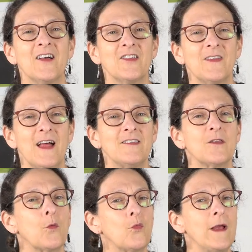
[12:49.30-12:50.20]
So
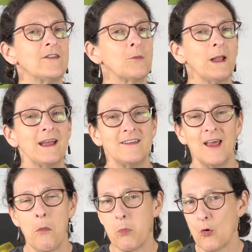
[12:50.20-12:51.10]
that's the Razer Blades
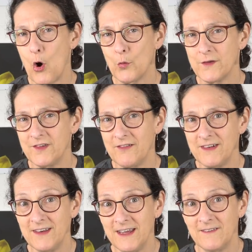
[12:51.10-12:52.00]
Pro
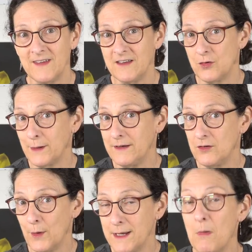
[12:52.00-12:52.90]
17, the
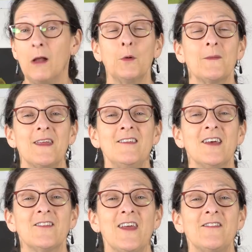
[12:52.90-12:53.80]
2020 model with
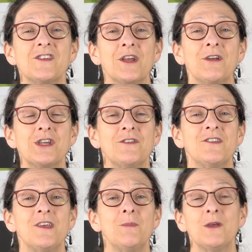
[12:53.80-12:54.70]
Intel 10th generation
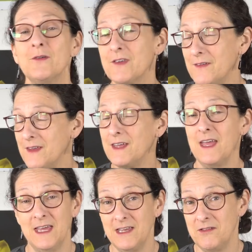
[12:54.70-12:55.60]
CPUs and
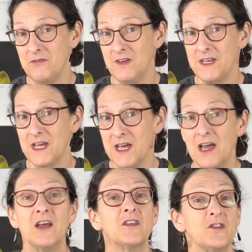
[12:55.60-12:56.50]
the NVIDIA
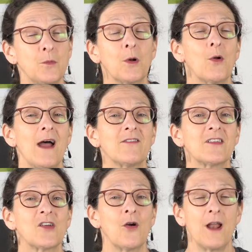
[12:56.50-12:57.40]
super
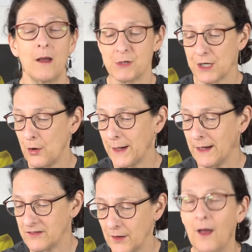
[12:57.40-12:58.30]
graphics card option going
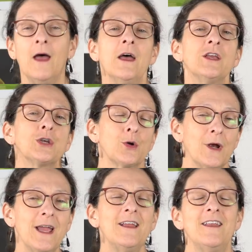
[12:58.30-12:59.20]
on. So
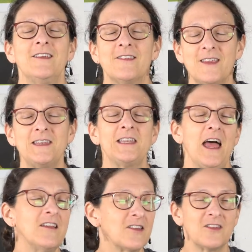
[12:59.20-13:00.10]
sure, it is the
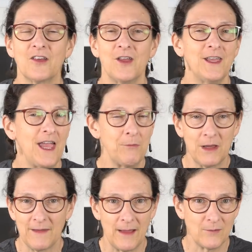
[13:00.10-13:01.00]
nicest looking
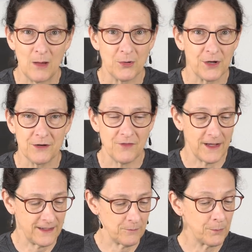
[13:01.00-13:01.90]
gaming laptop you're going to
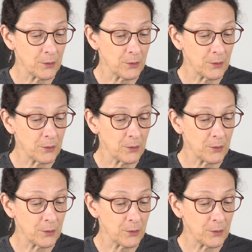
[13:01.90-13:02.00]
find and the